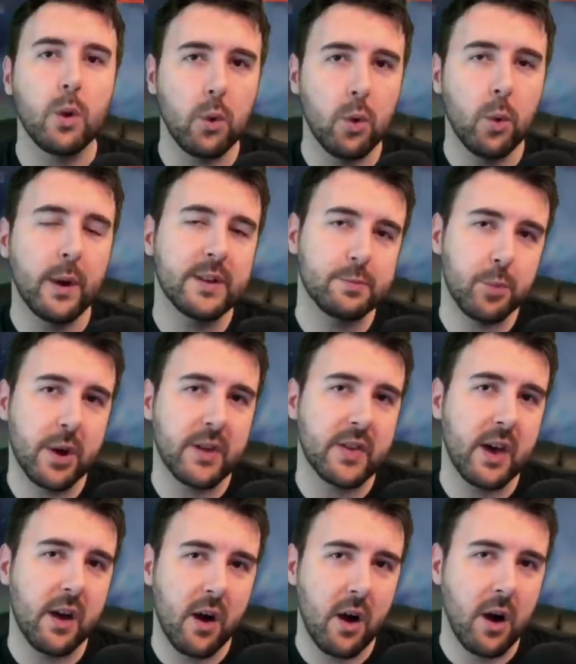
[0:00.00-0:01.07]
always break
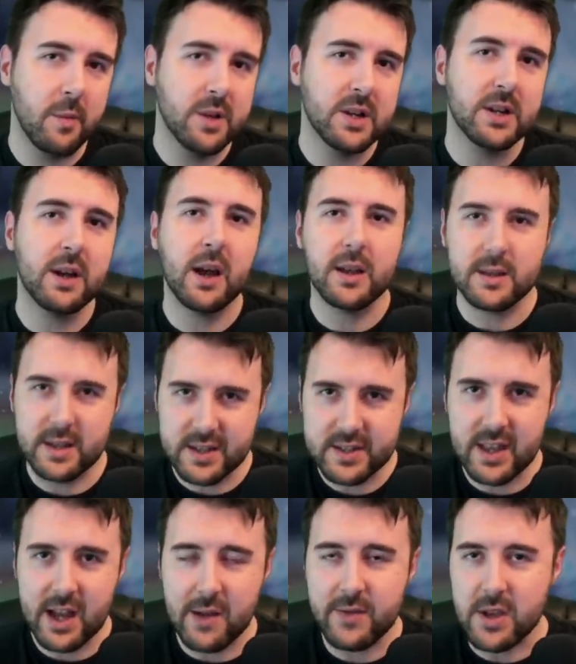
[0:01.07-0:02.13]
their armor unless they
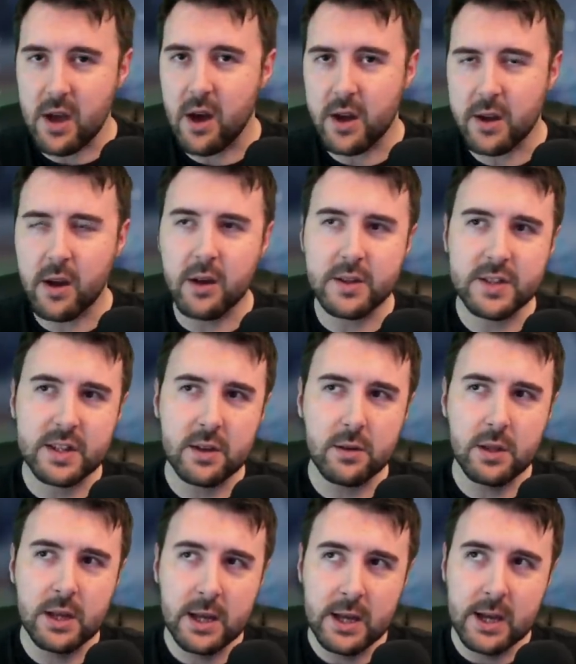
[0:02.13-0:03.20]
have the Ironheart
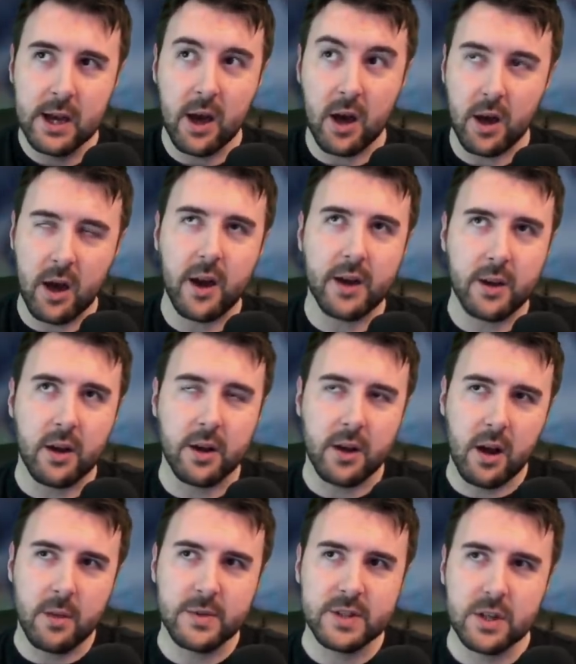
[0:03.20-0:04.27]

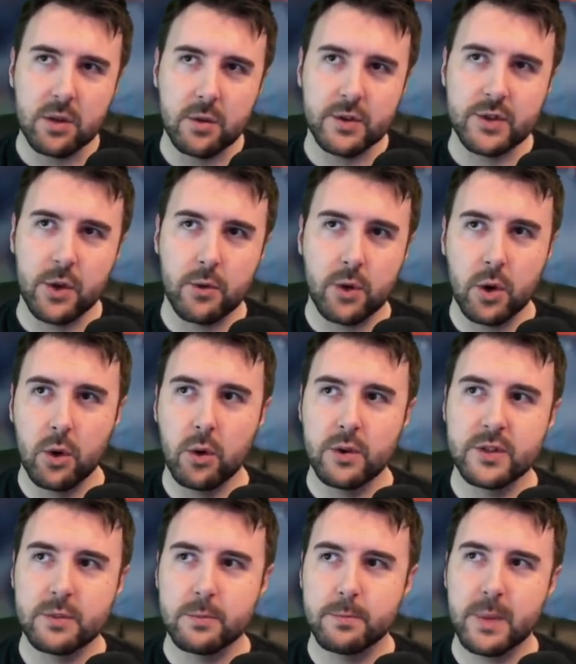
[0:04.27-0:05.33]
armor skill. So
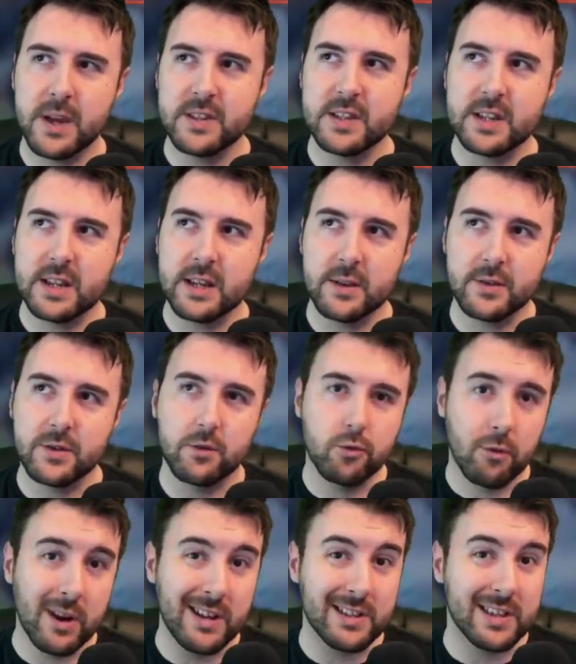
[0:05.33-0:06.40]
Claws basically is
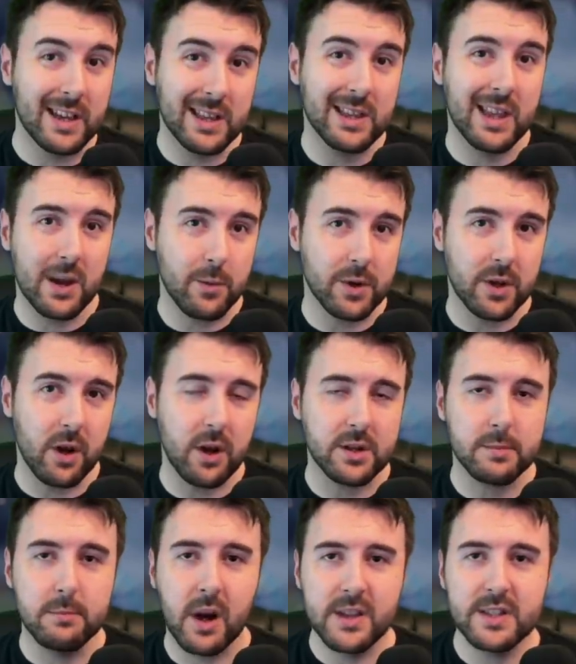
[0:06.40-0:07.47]
great in that regard.
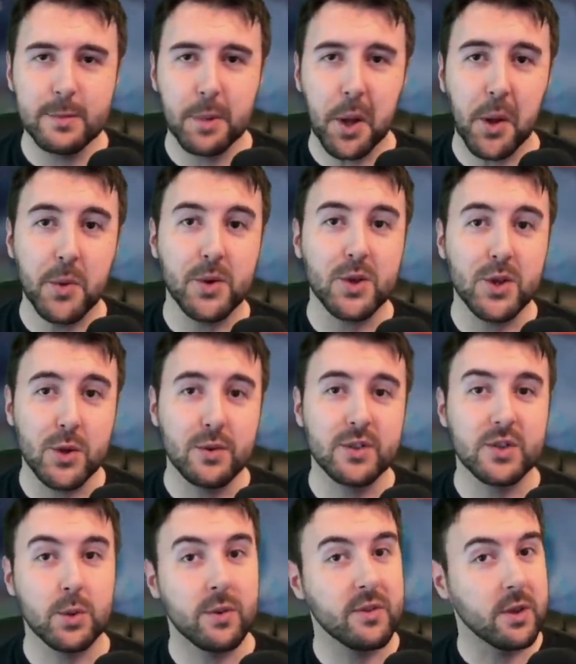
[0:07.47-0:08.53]
Mighty Blow used
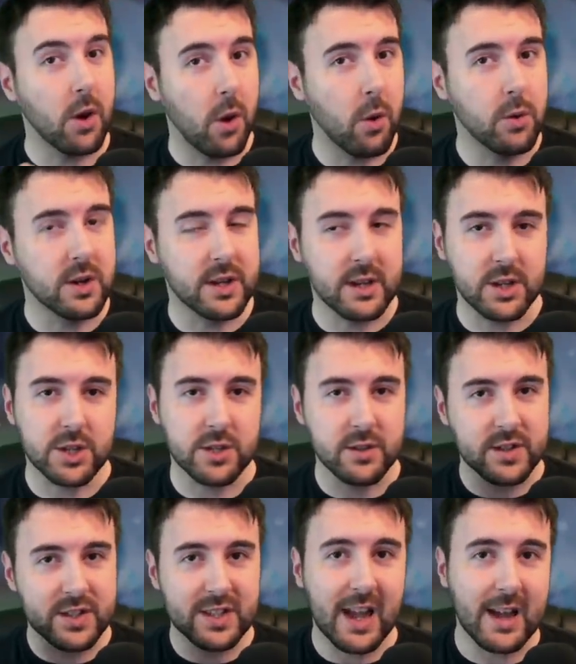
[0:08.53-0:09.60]
to in the old edition
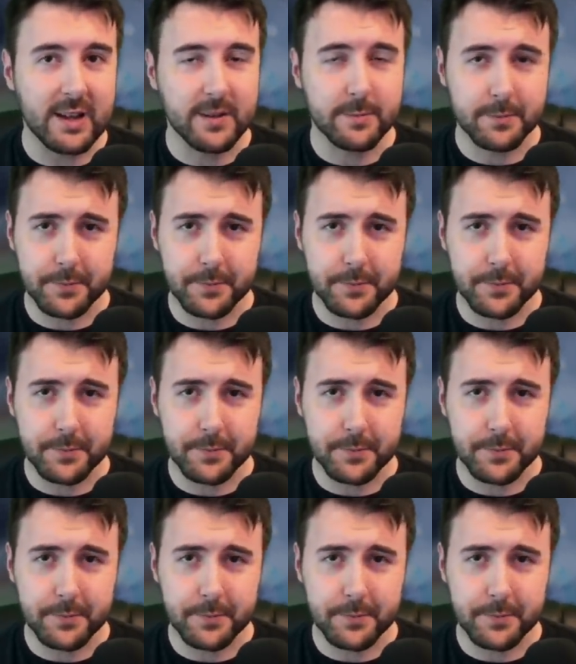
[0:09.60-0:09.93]
stack.